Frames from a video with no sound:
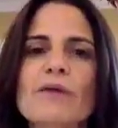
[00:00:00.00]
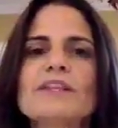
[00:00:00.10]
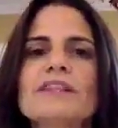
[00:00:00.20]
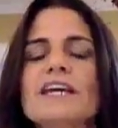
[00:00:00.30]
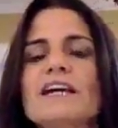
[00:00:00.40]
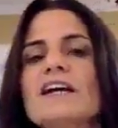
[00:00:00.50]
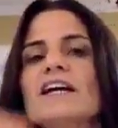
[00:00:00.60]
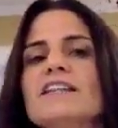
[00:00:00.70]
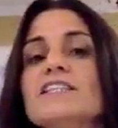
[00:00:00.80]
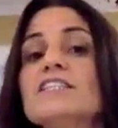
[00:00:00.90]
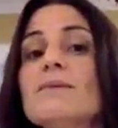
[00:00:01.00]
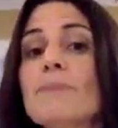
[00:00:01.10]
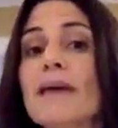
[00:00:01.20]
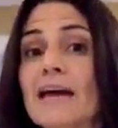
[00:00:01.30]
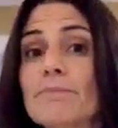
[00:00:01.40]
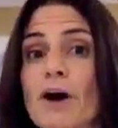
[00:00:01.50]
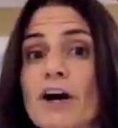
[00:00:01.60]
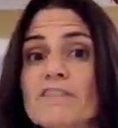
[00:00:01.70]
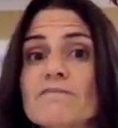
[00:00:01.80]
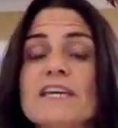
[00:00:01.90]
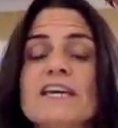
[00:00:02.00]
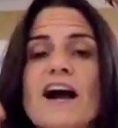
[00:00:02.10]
We think, this is a bad part of me.